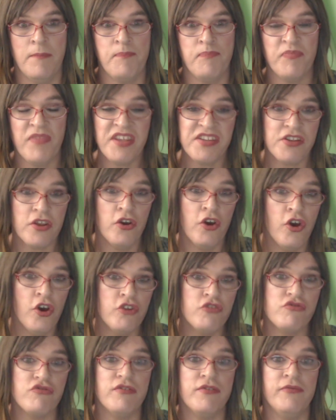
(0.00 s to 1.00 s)
That's a
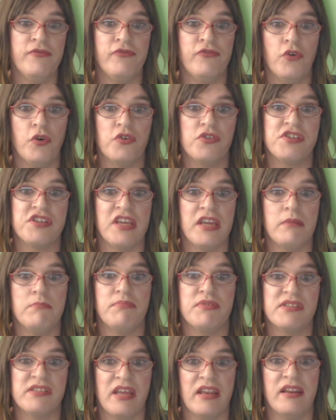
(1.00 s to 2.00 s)

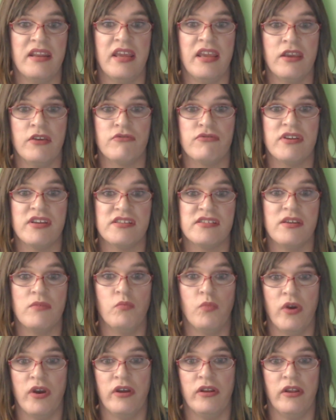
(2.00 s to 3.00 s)
114% increase in
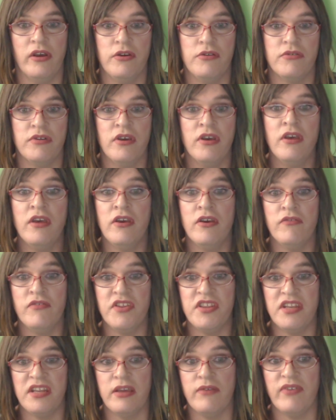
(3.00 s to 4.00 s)
workload for
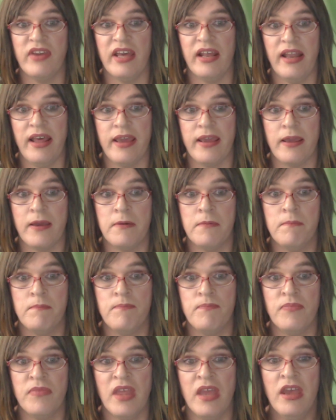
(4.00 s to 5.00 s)
the DVLA.
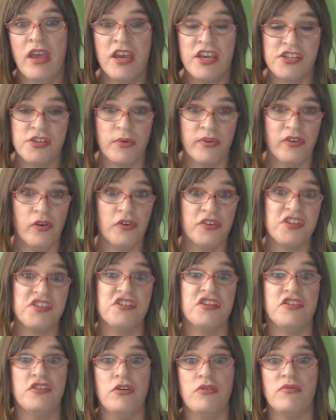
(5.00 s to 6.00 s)
So in order to
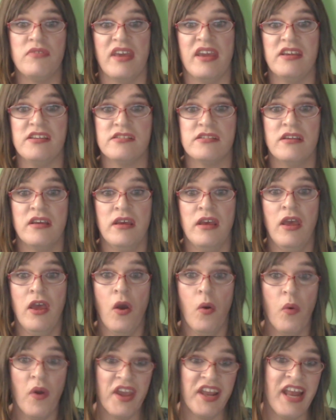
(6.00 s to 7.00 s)
do this,
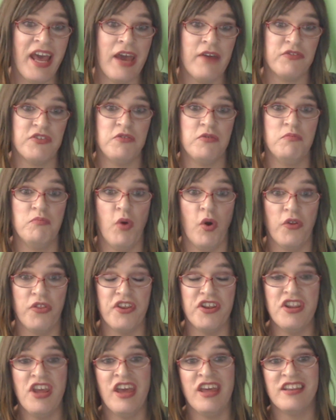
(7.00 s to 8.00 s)
we're going to have to more
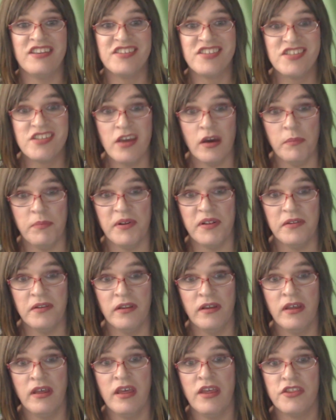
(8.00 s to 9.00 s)
than double
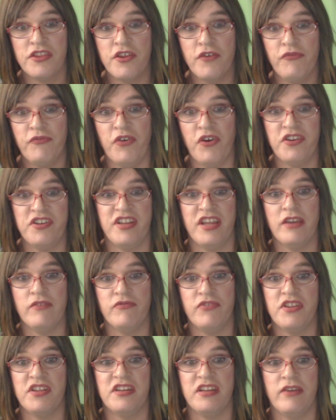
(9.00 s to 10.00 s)
the funding
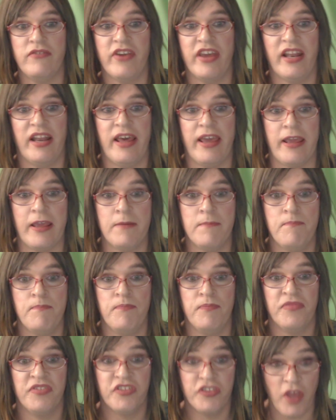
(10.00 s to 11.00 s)
for the DVLA.
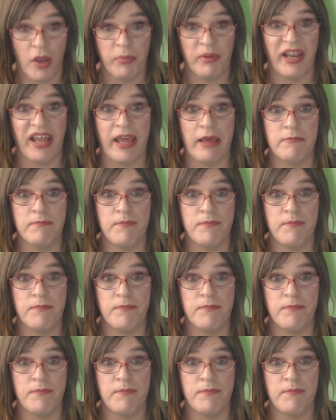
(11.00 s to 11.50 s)
Double it.